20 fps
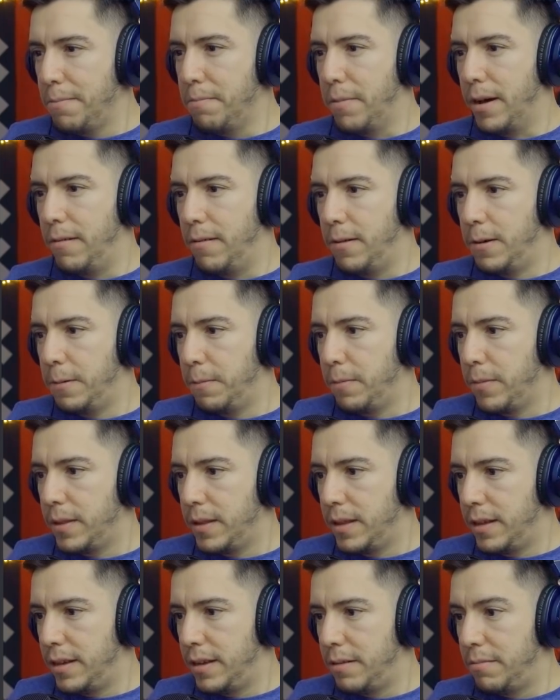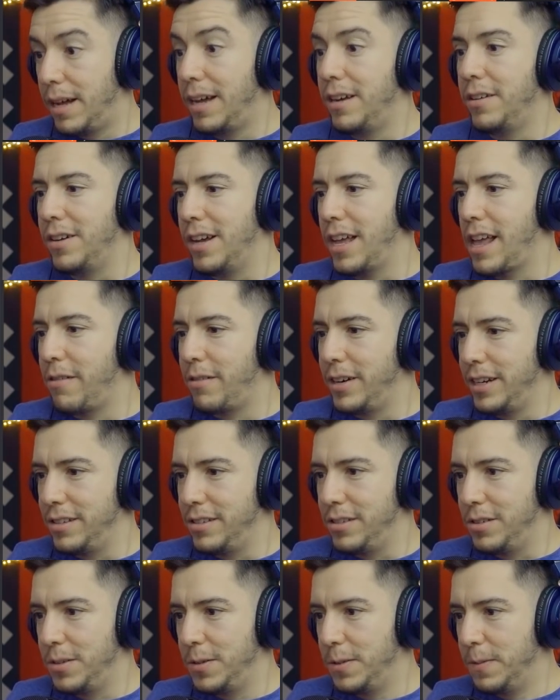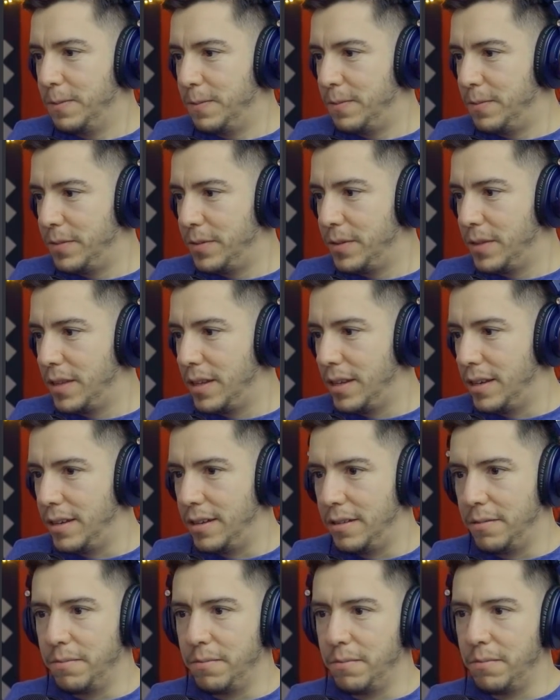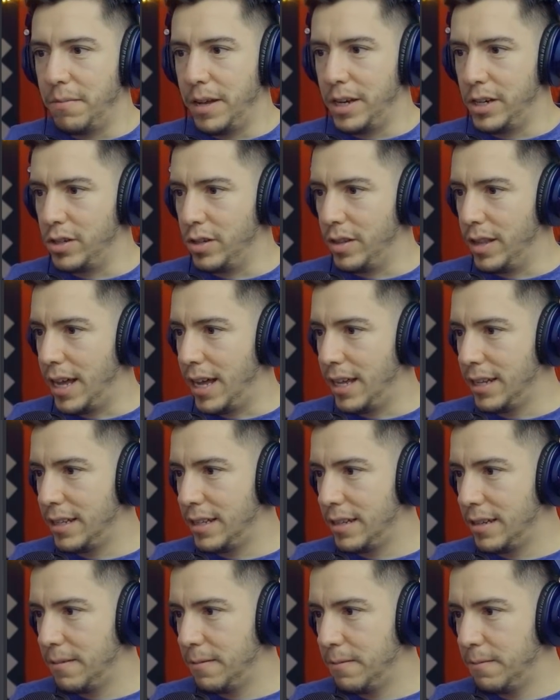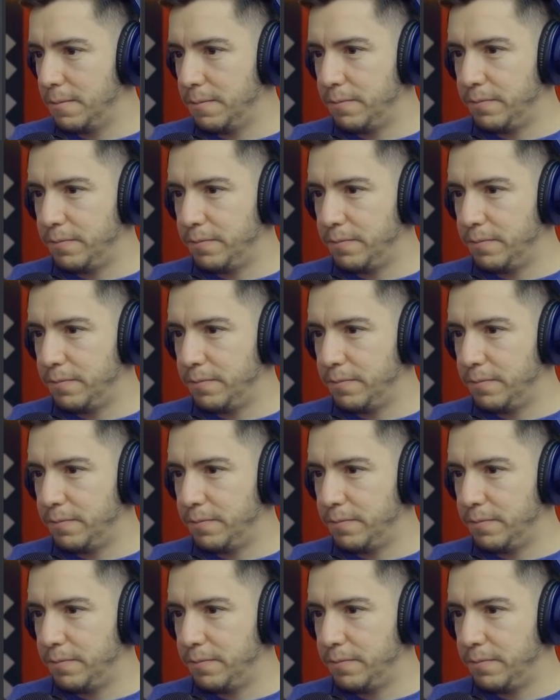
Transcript: Hey Pablo, I know I already saw mention that.